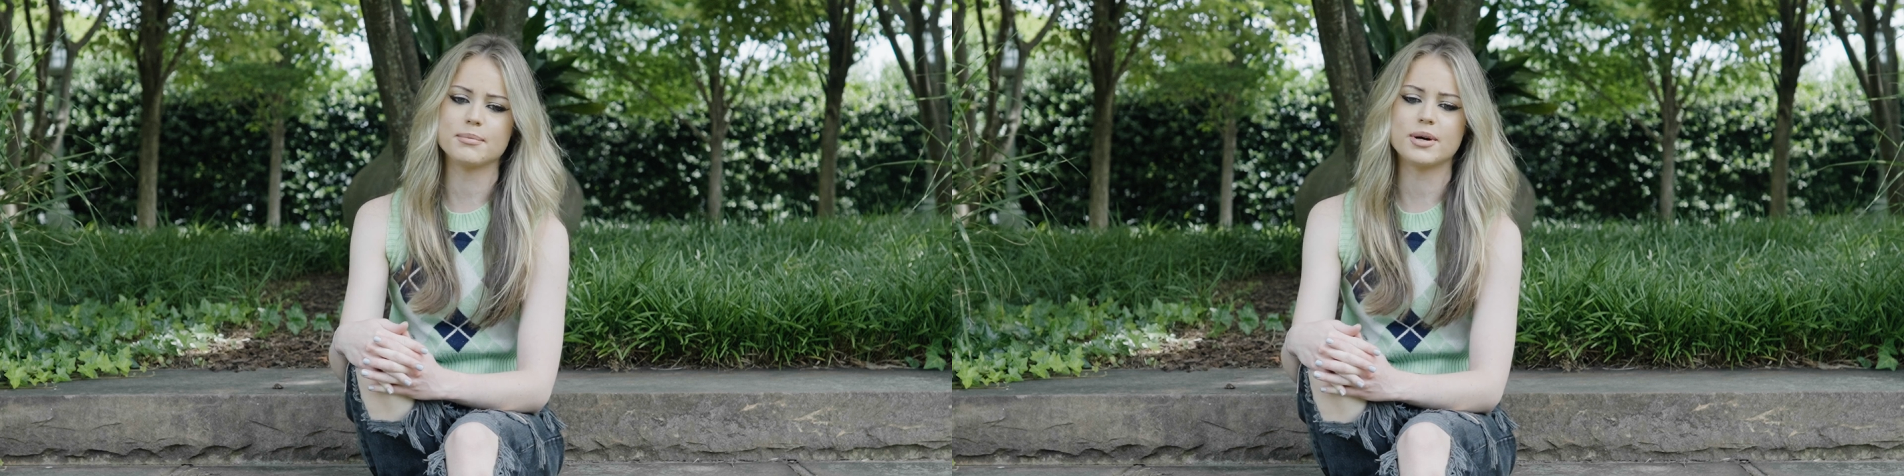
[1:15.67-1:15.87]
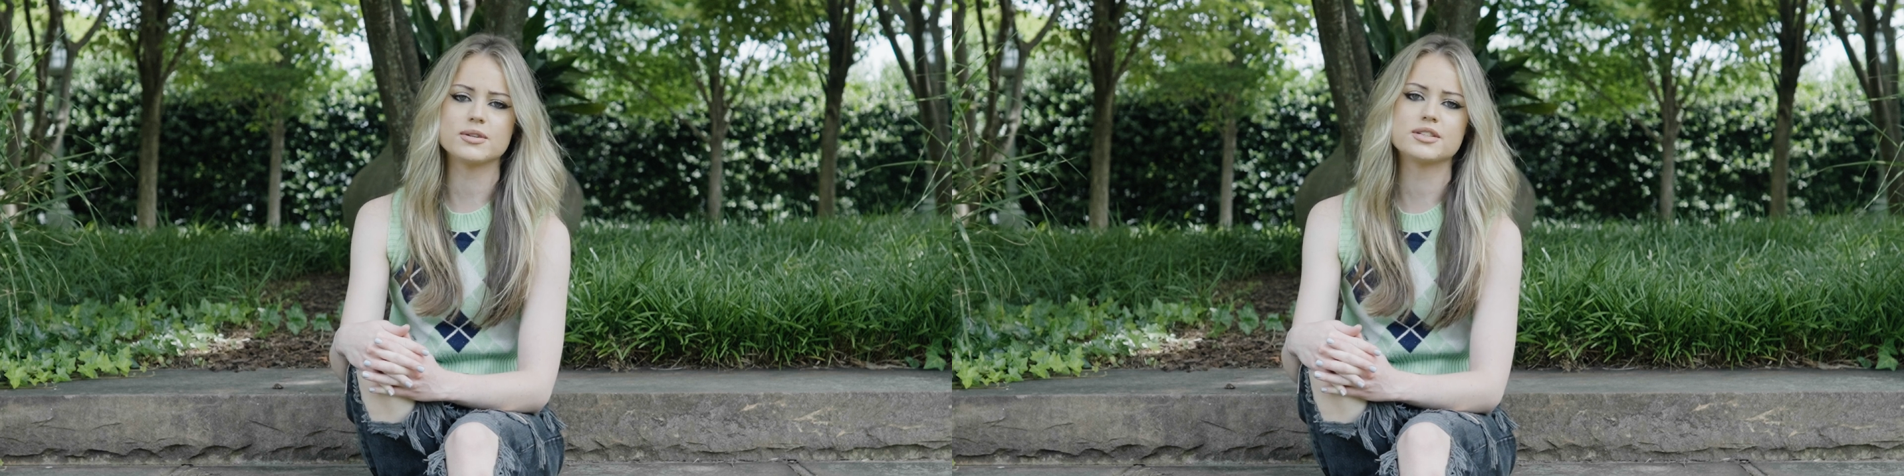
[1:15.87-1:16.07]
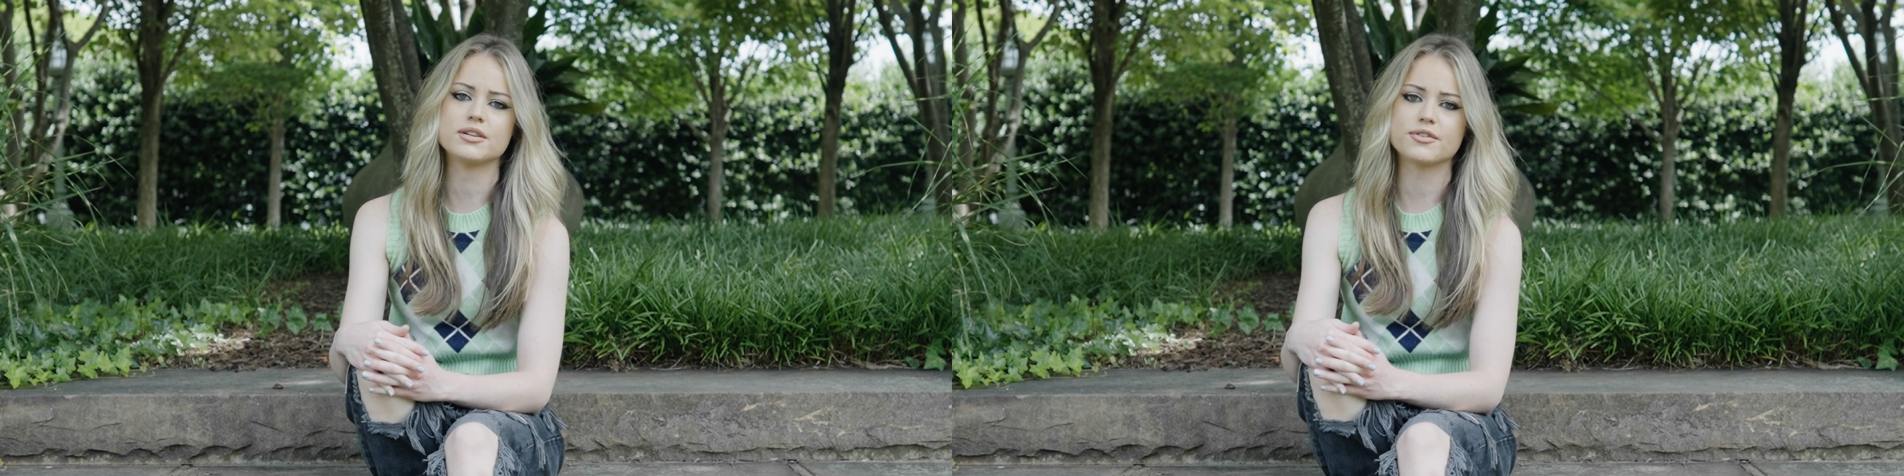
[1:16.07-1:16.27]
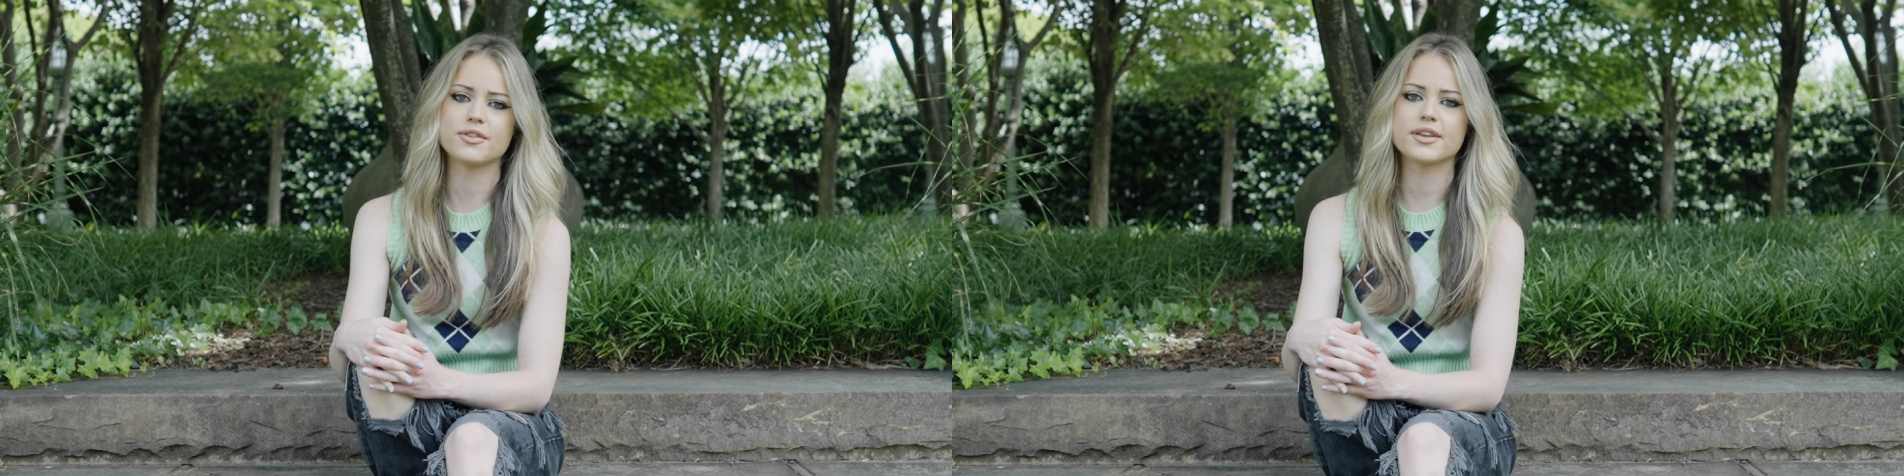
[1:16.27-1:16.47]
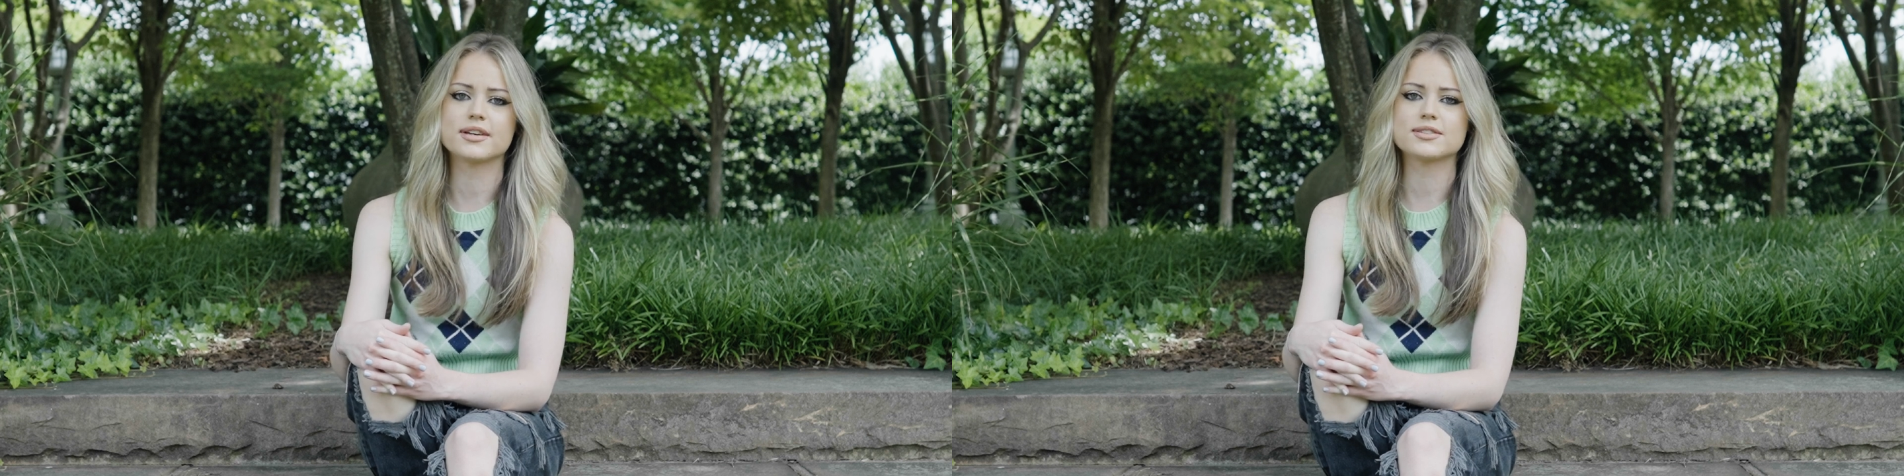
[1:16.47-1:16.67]
about
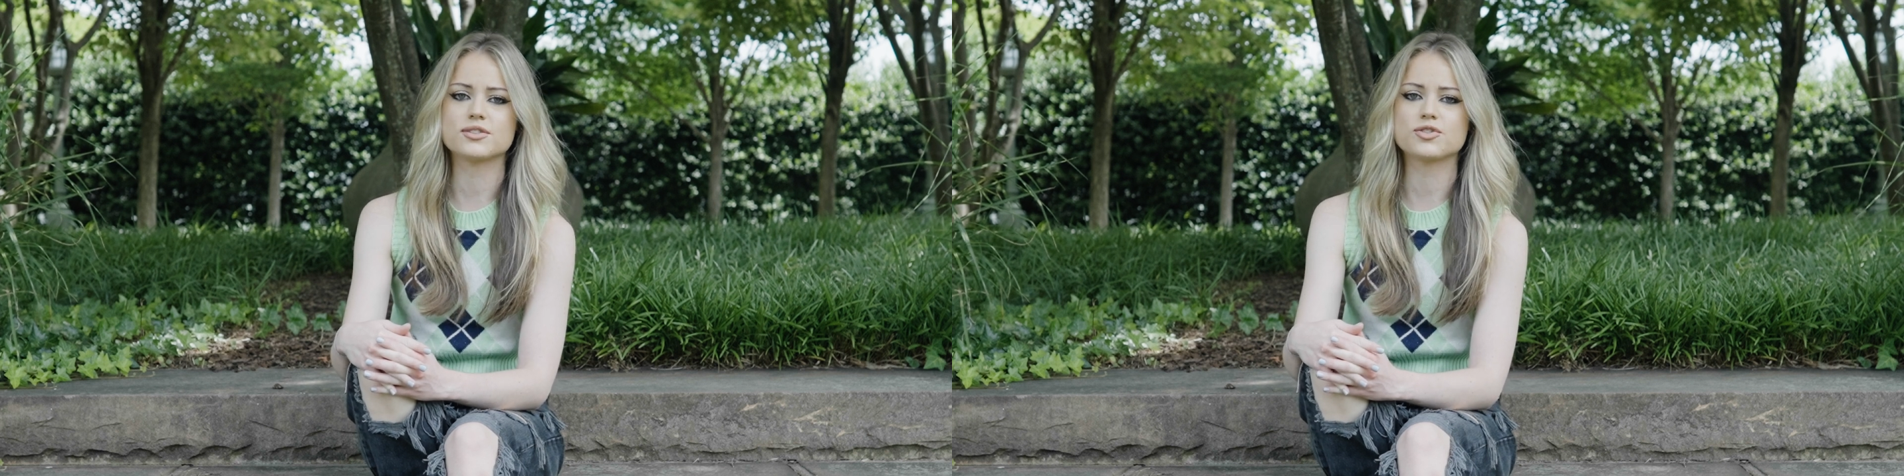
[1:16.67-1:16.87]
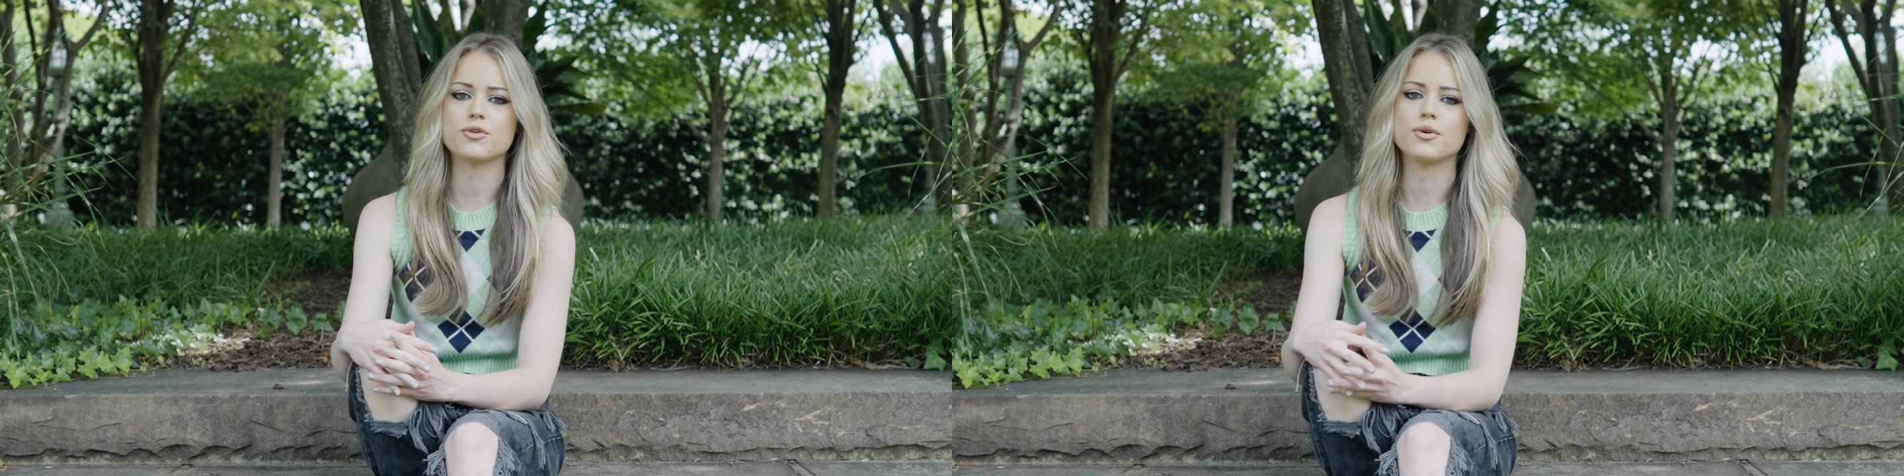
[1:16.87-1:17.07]
different things, and so